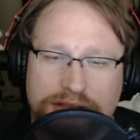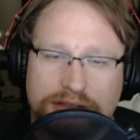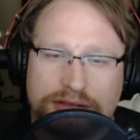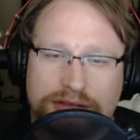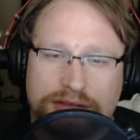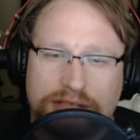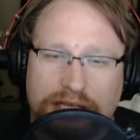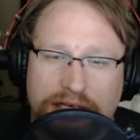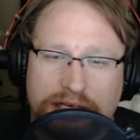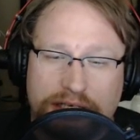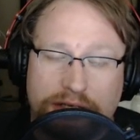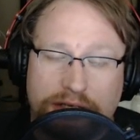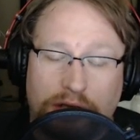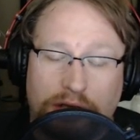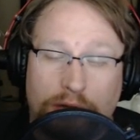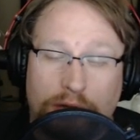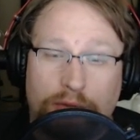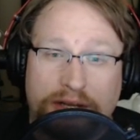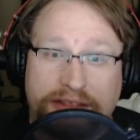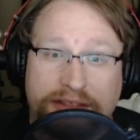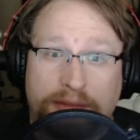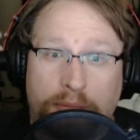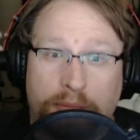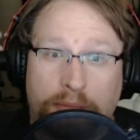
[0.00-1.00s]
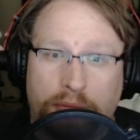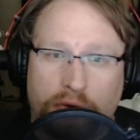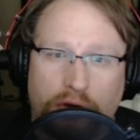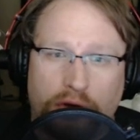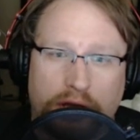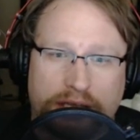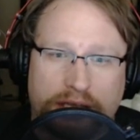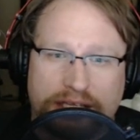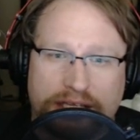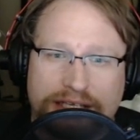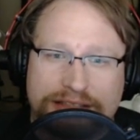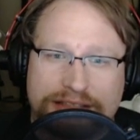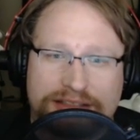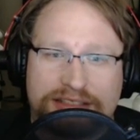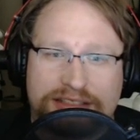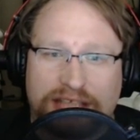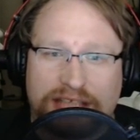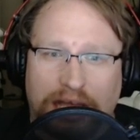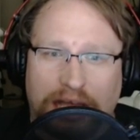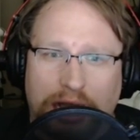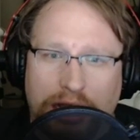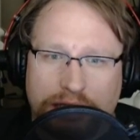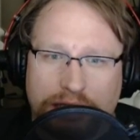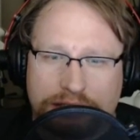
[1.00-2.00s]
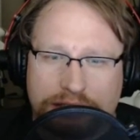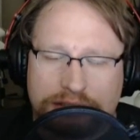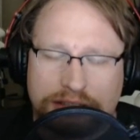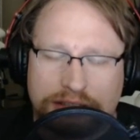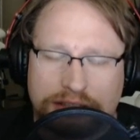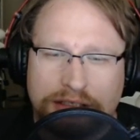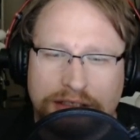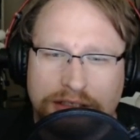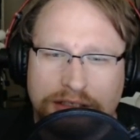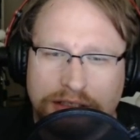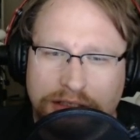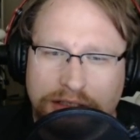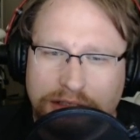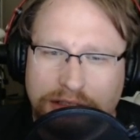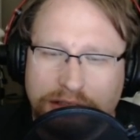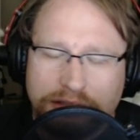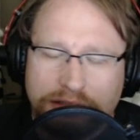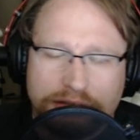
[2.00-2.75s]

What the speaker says: She goes, "How do you know?" I read the book and it sucked.